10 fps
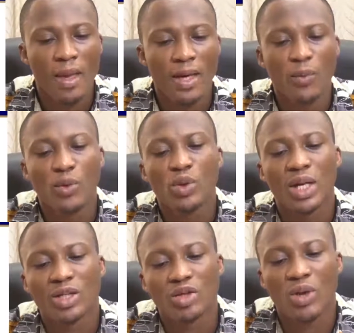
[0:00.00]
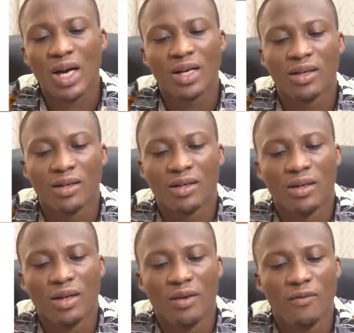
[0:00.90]
Then we look at track
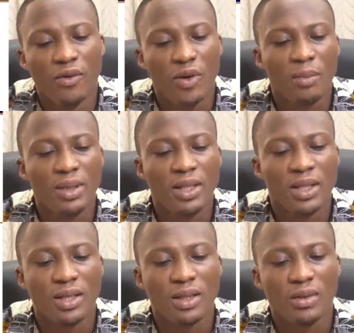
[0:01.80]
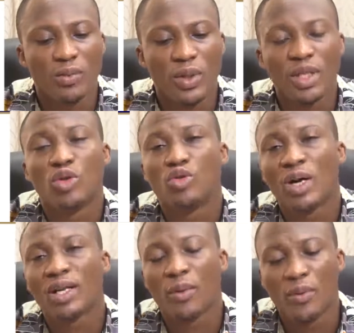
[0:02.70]
vulnerabilities. We need to
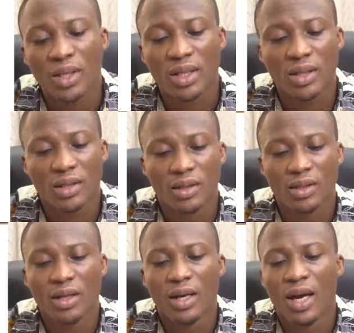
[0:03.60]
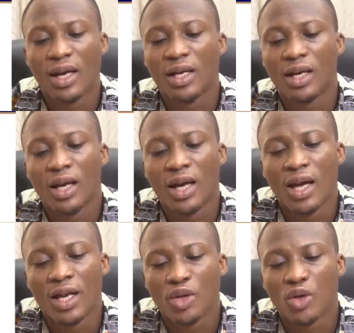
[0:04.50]
track the risk and
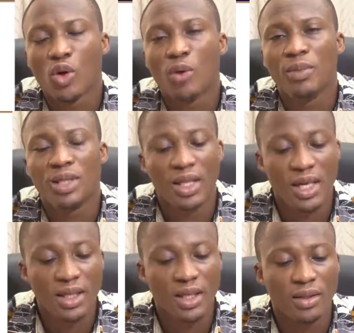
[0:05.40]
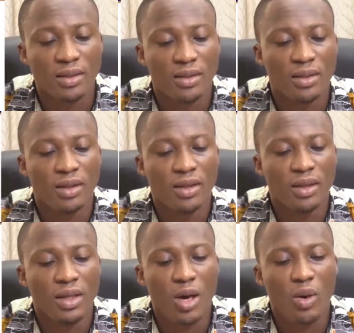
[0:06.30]
ensure mitigation.
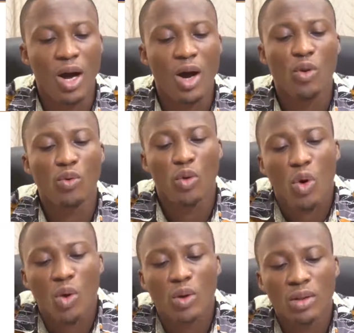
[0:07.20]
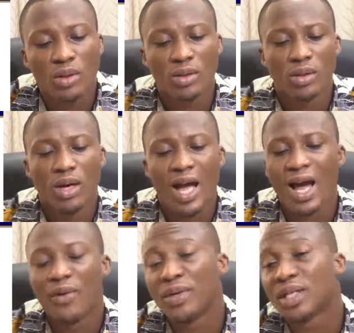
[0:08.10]
Now, how long
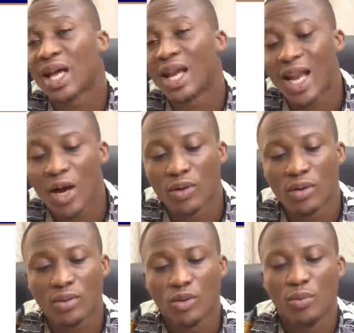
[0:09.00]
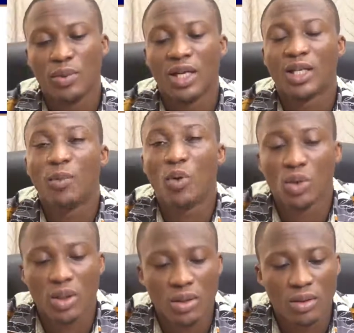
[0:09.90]
are risks allowed to be
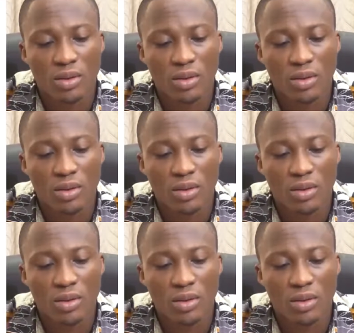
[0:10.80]
exposed?